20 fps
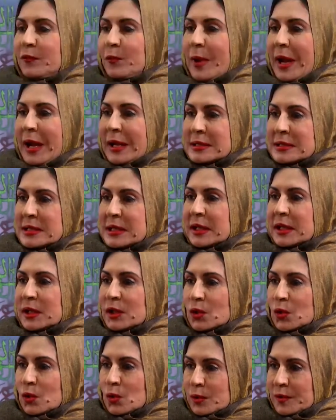we're acting
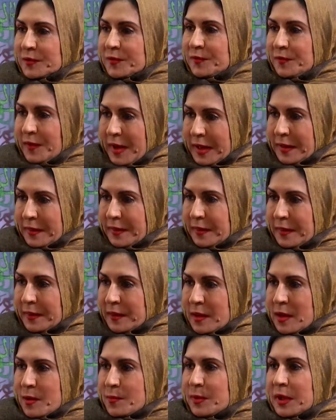in good faith,
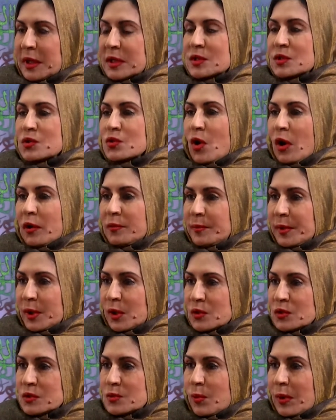it's not
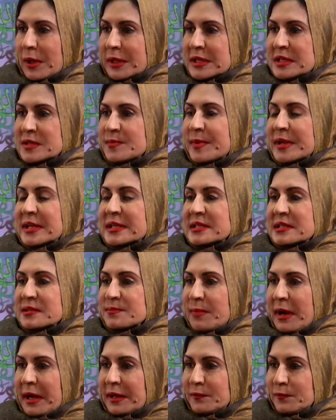because one is being
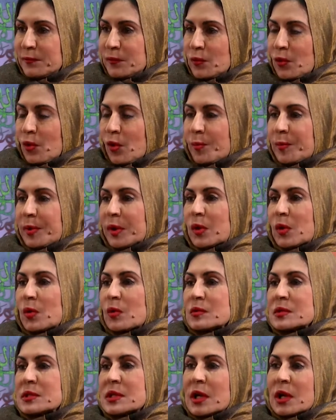spiteful or
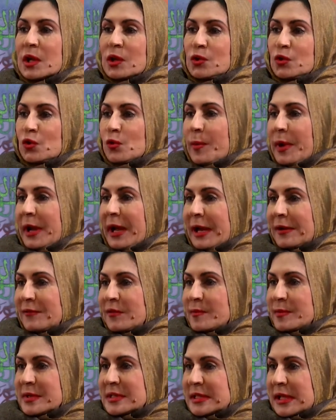because you may have a
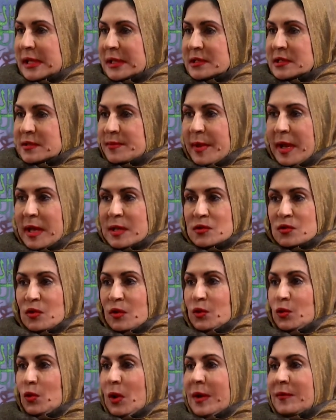Mercedes Benz or
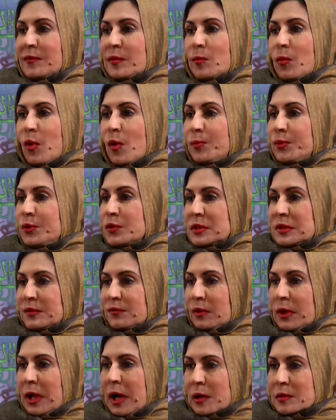you have a more
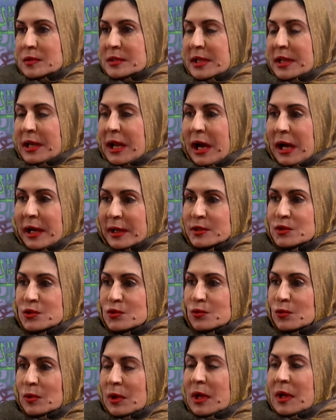beautiful house than I
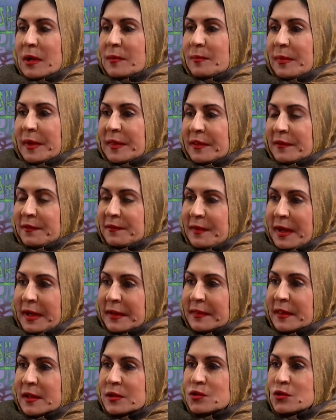do, but the
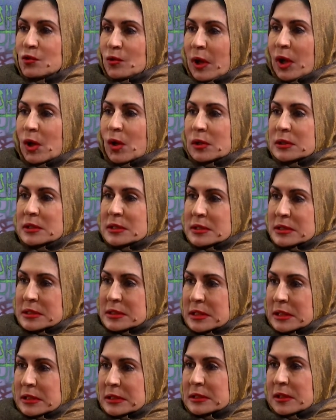fact that you are
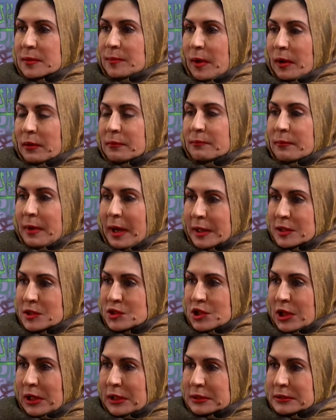concerned about my
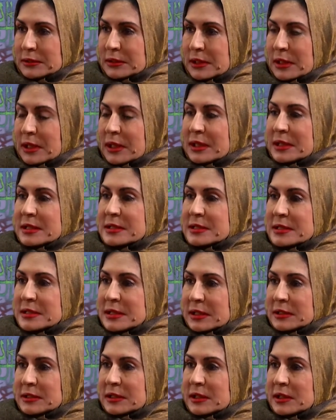child is
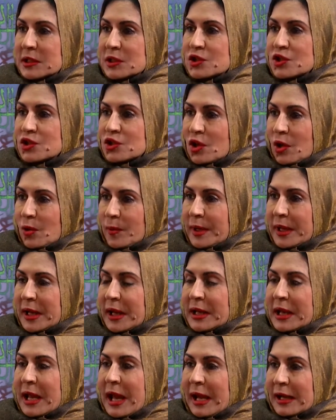certainly showing
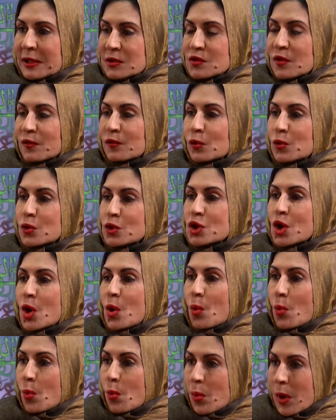an act of good
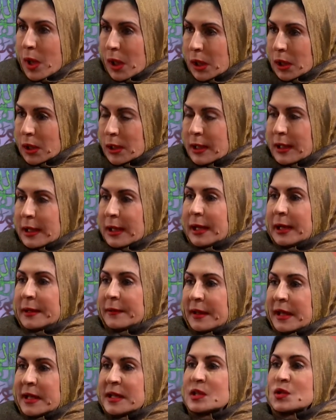will. Mm-hmm. And
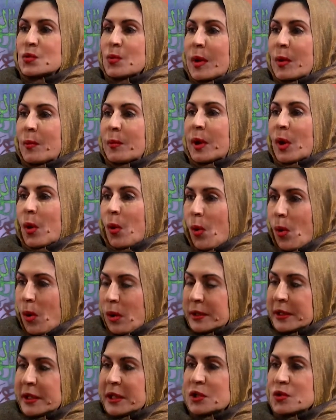that is where we all
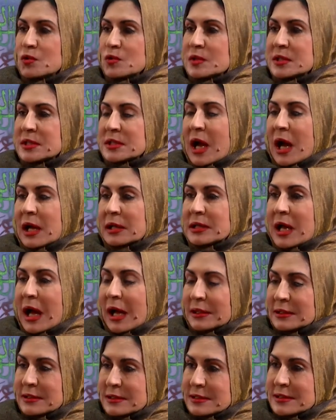need to start
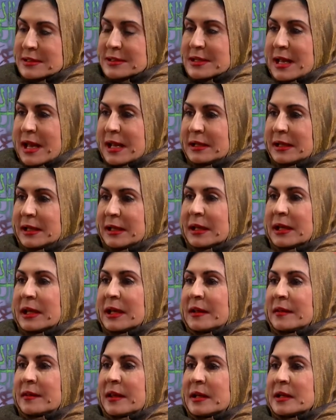understanding
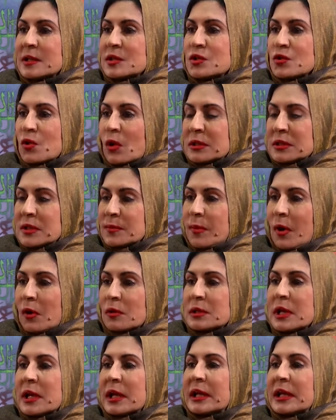that it's not
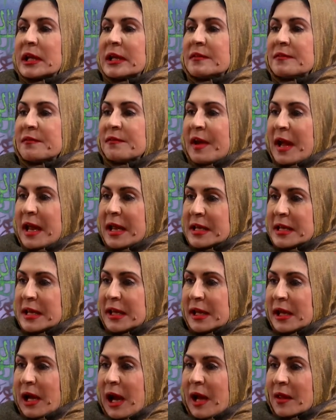about
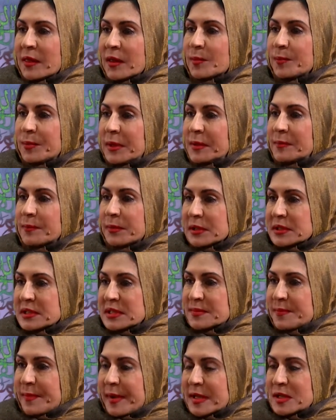invading other people's
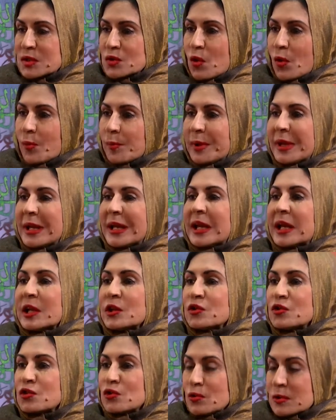space or being
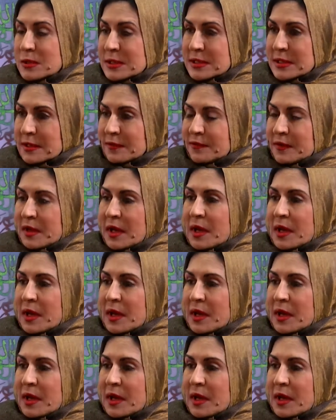yes. intrusive,